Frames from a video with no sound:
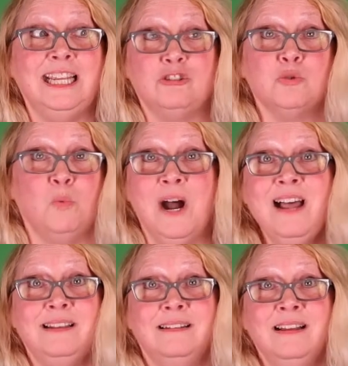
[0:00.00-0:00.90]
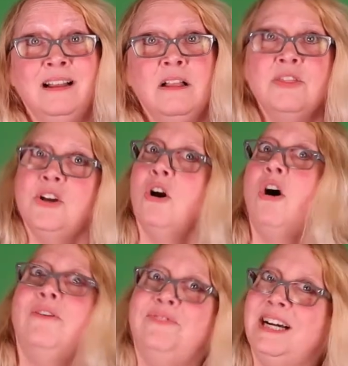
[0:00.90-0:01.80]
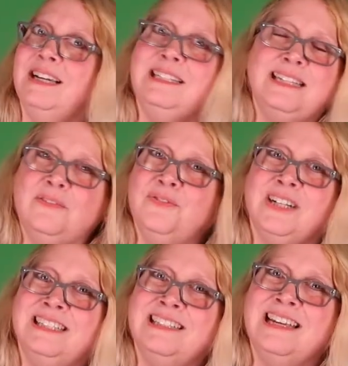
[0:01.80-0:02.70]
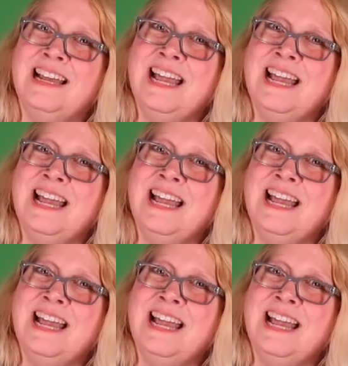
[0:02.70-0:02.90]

each one. They're all very different.